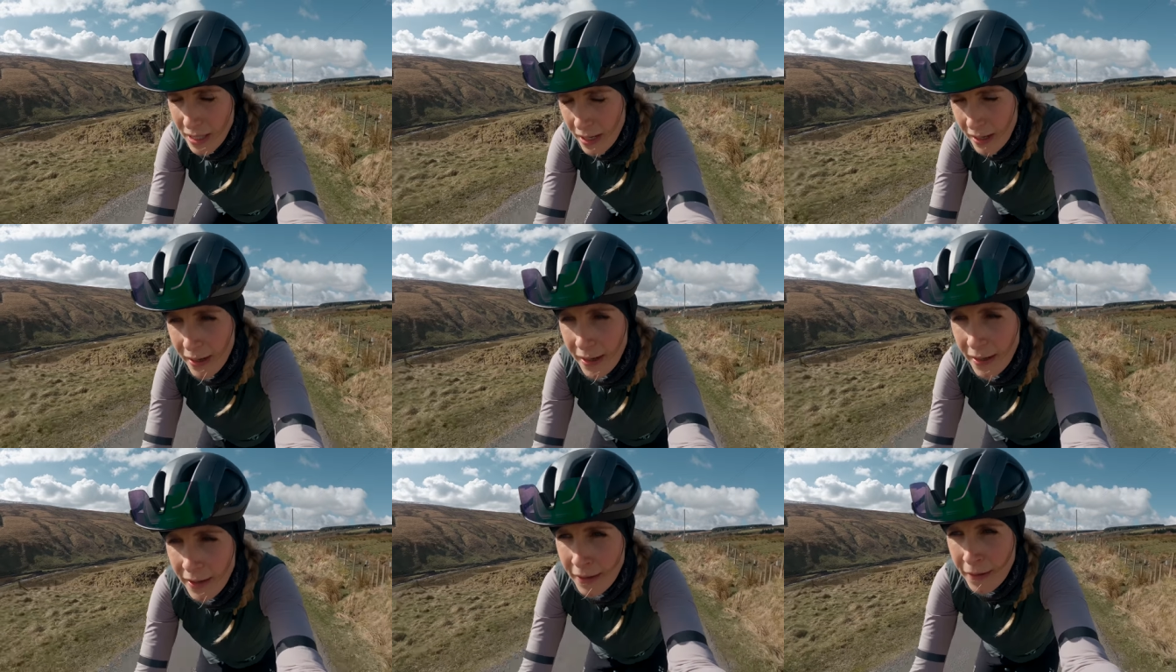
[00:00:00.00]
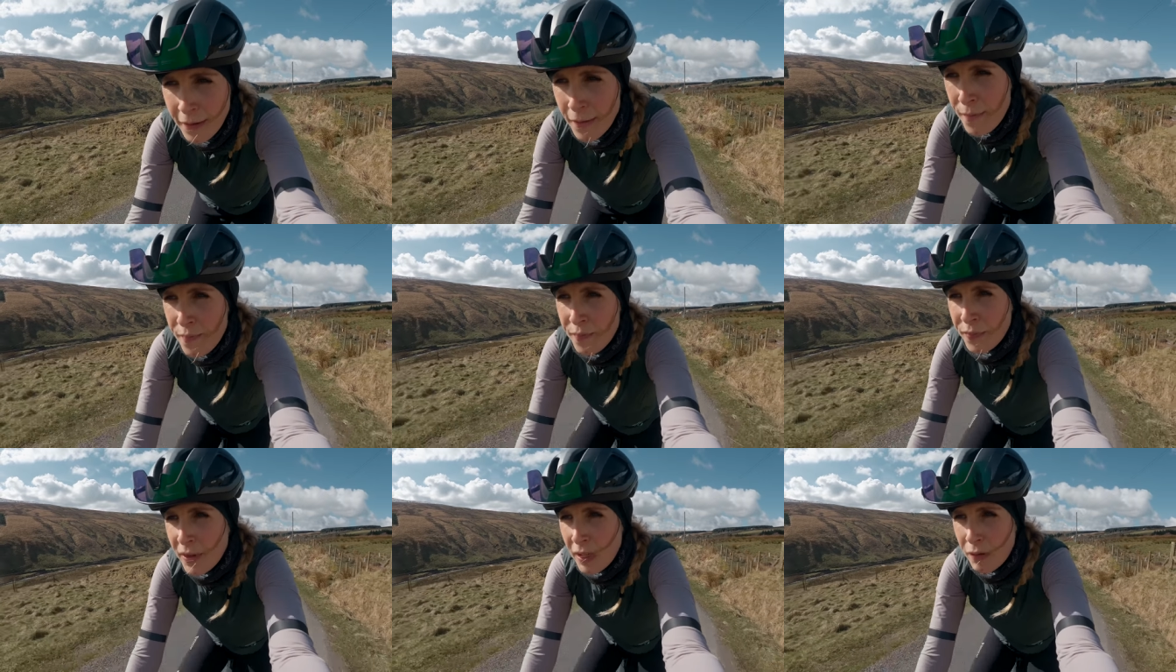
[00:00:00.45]
to
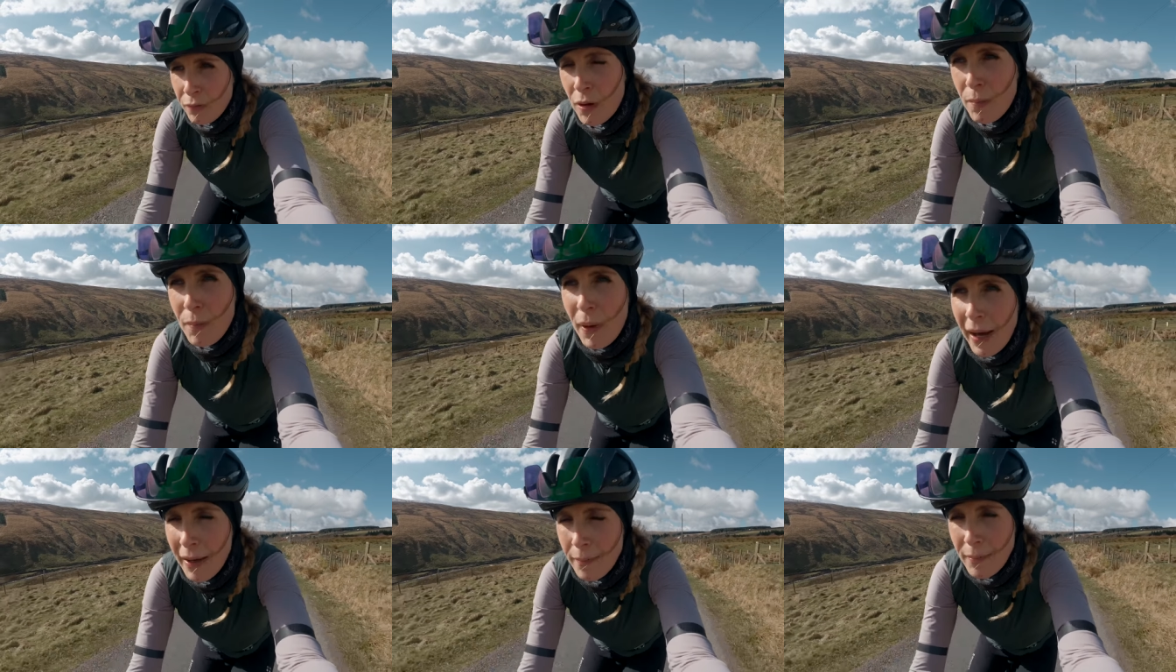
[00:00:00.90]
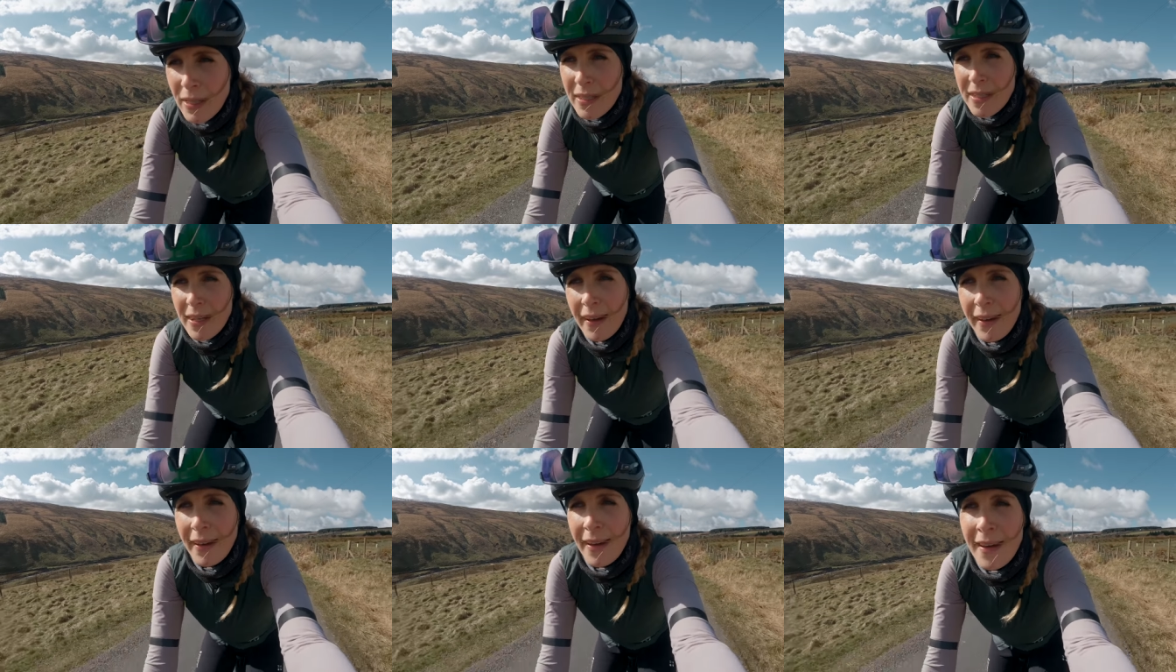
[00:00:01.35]
remind me
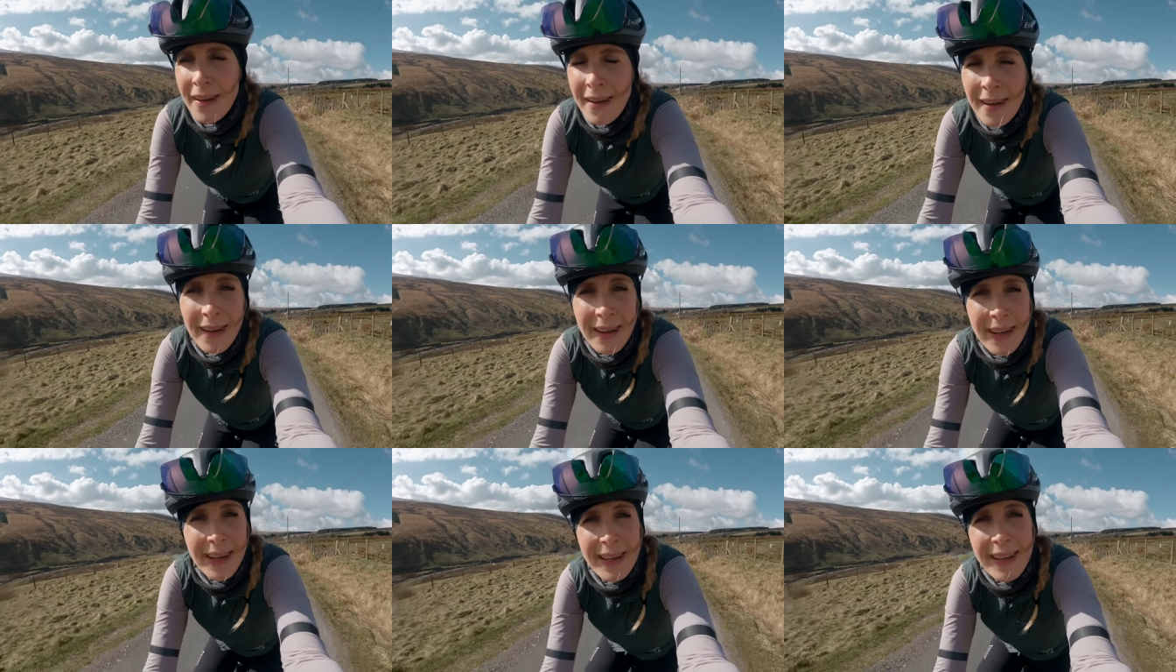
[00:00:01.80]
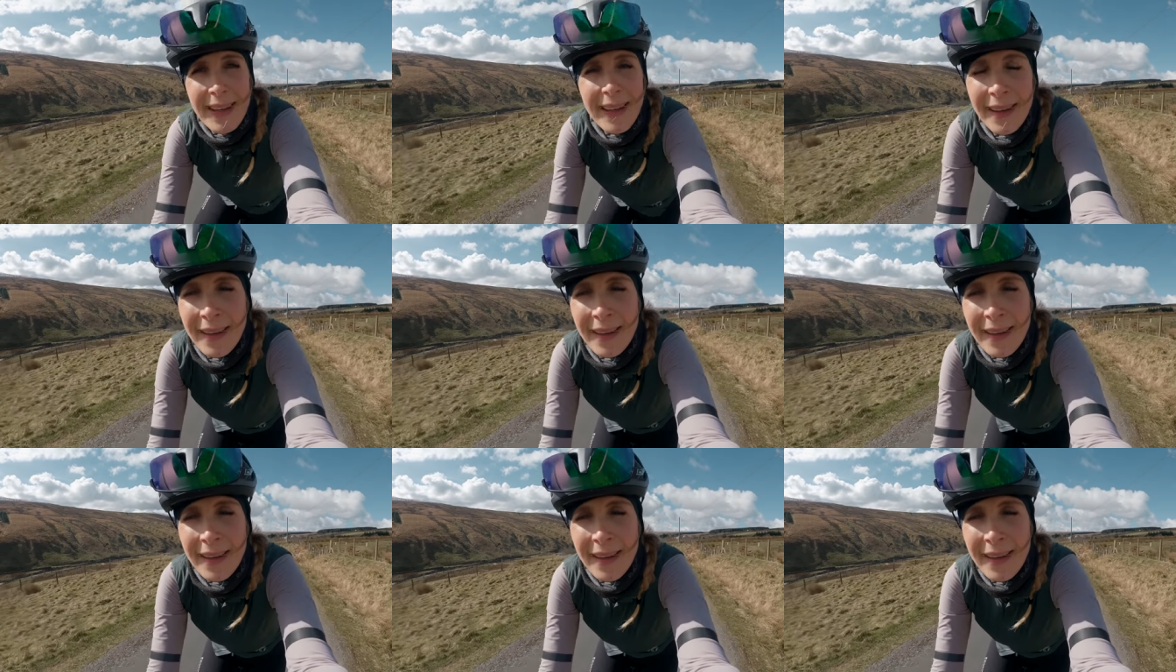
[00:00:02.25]
to eat.